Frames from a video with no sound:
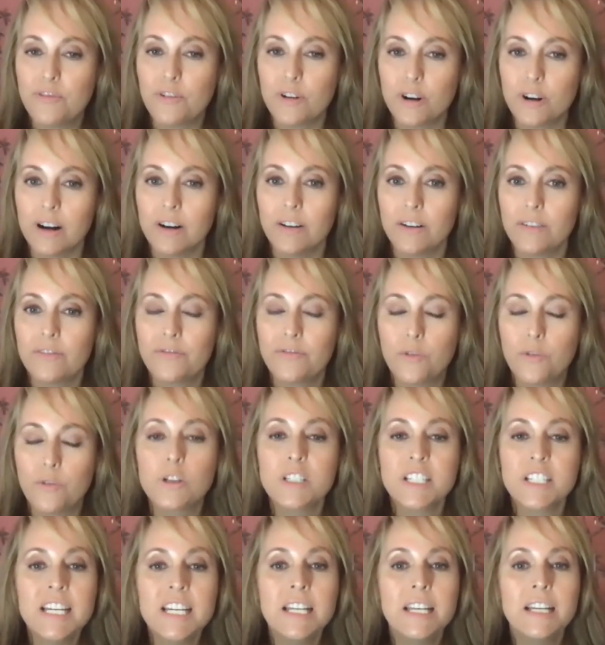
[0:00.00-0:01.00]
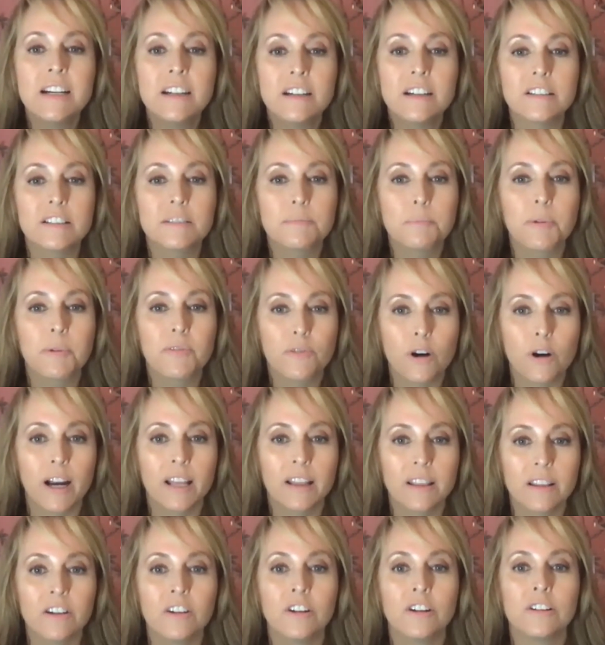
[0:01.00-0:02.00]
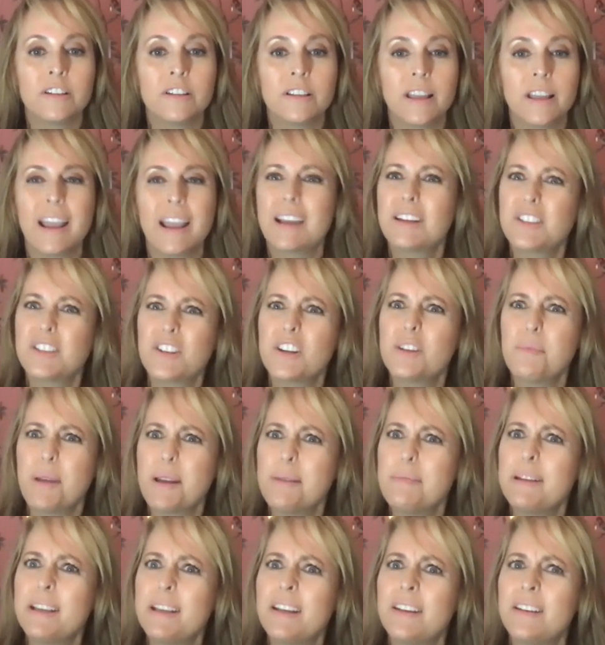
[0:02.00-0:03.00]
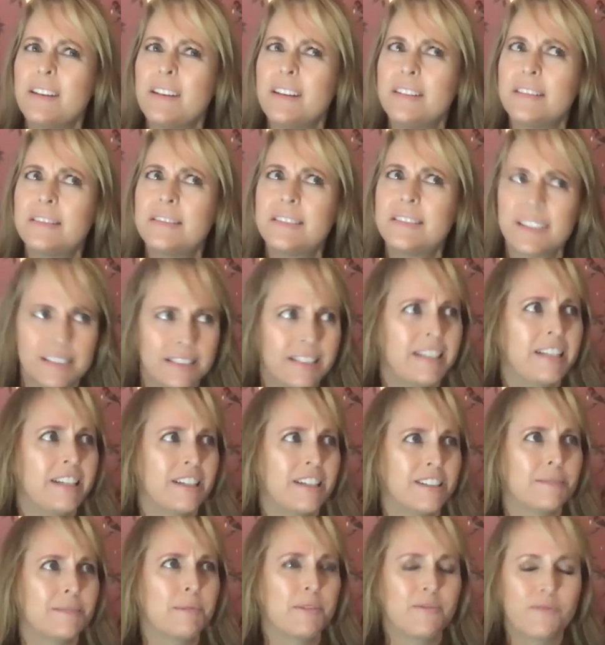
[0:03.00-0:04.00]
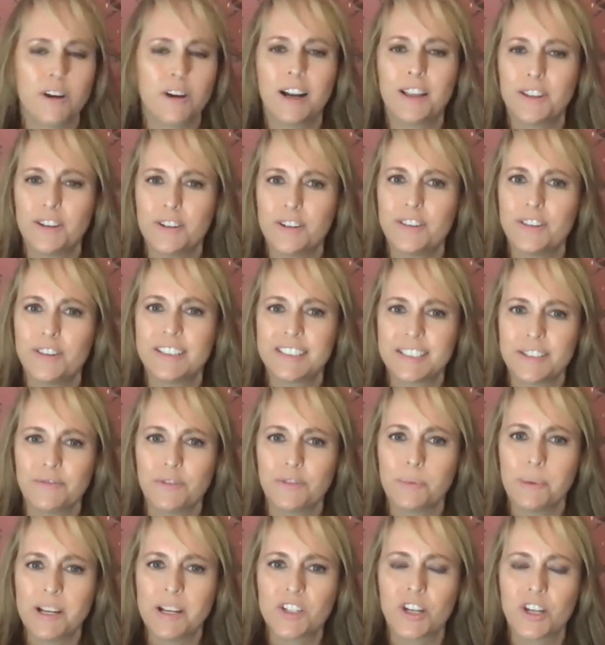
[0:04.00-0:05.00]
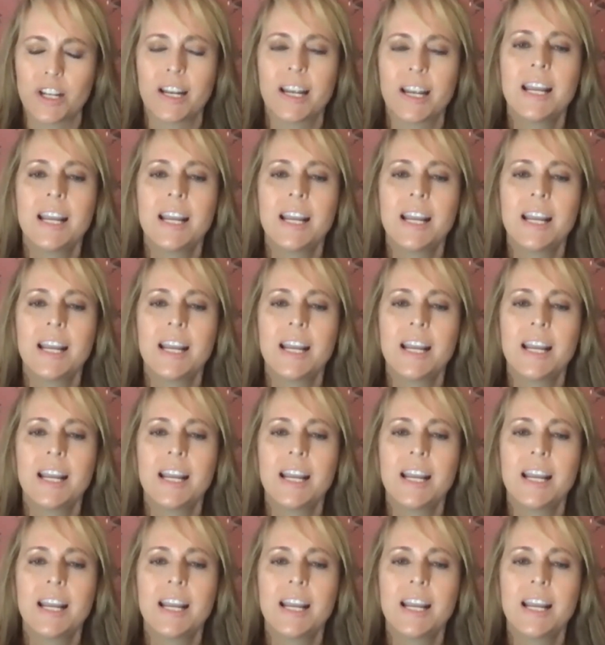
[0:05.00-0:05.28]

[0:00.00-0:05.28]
for 14 years before I learned, actually maybe 16 years before I learned this information.